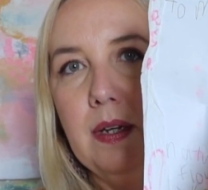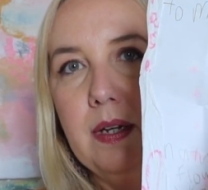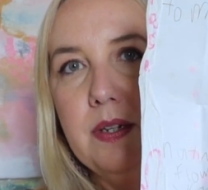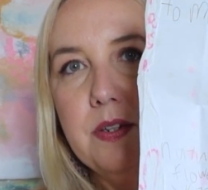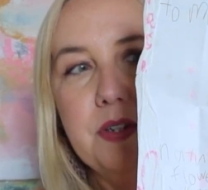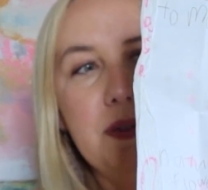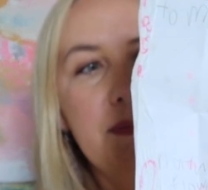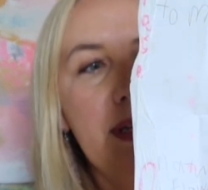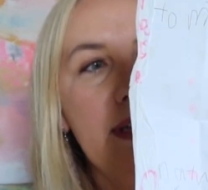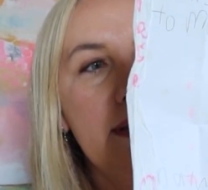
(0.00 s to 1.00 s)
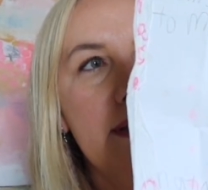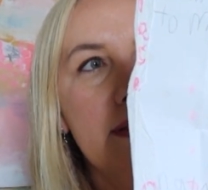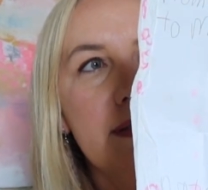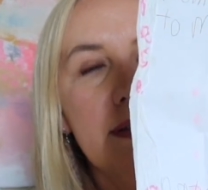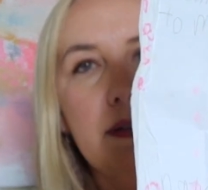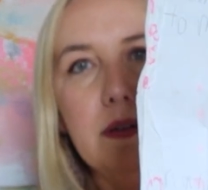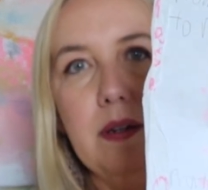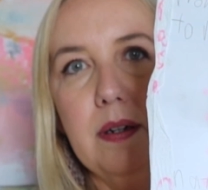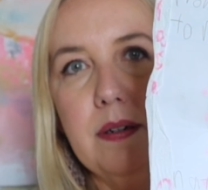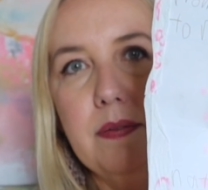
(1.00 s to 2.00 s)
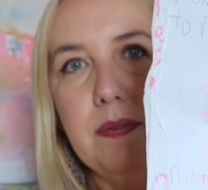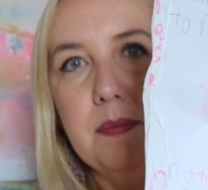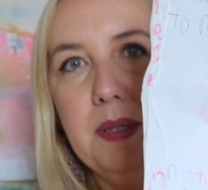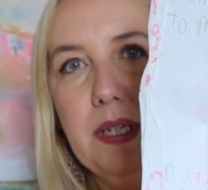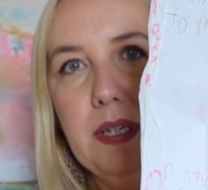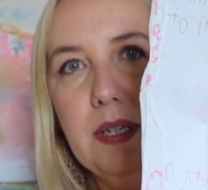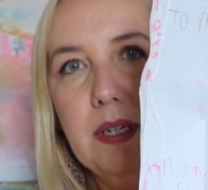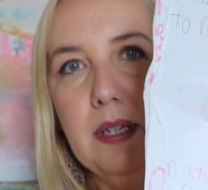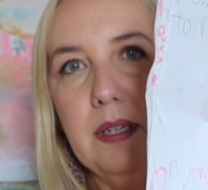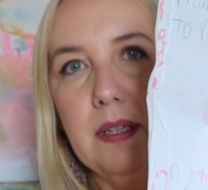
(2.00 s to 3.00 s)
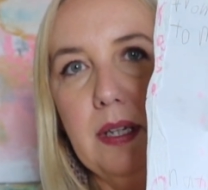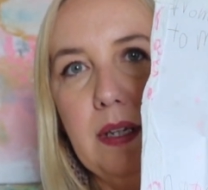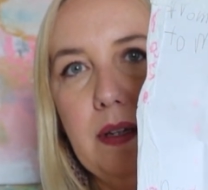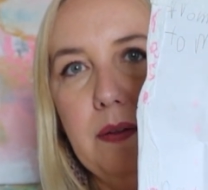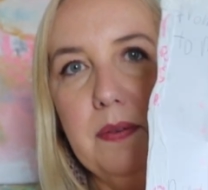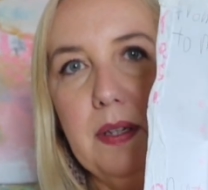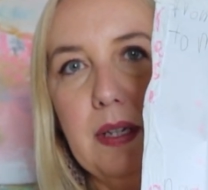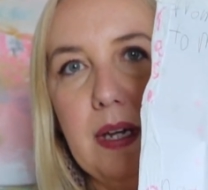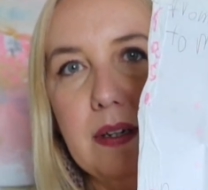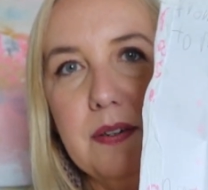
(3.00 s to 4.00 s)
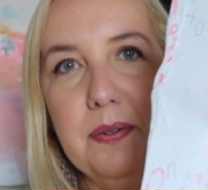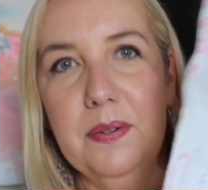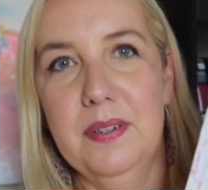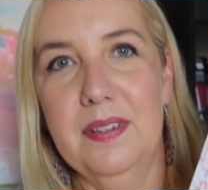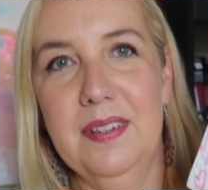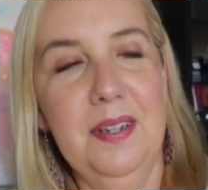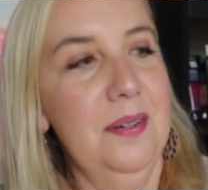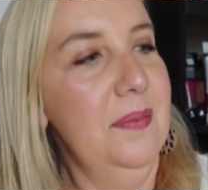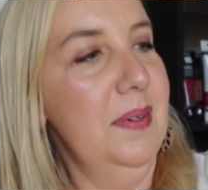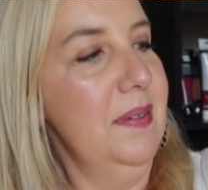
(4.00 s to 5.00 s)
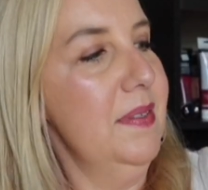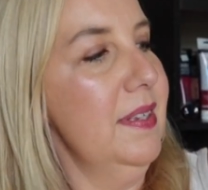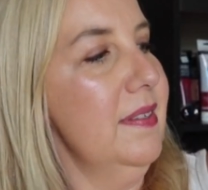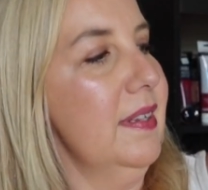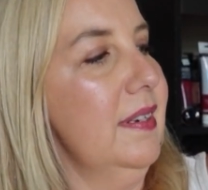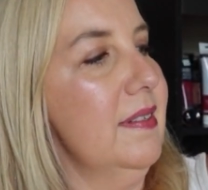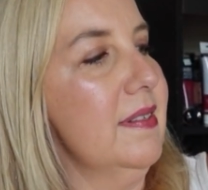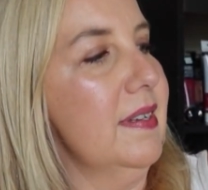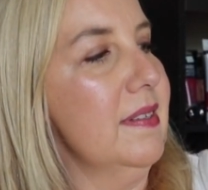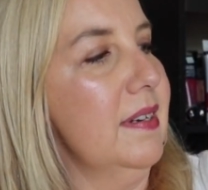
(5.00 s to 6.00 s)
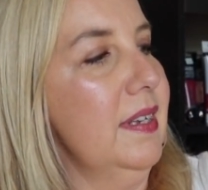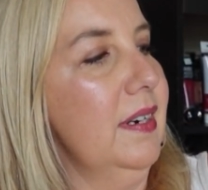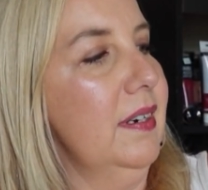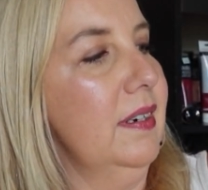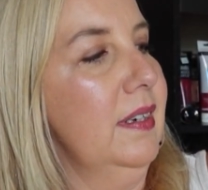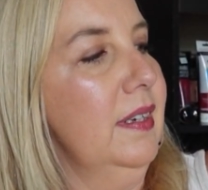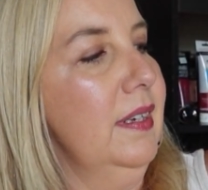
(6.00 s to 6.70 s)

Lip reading: and she made this little card for me like using actual roses, and it says on here,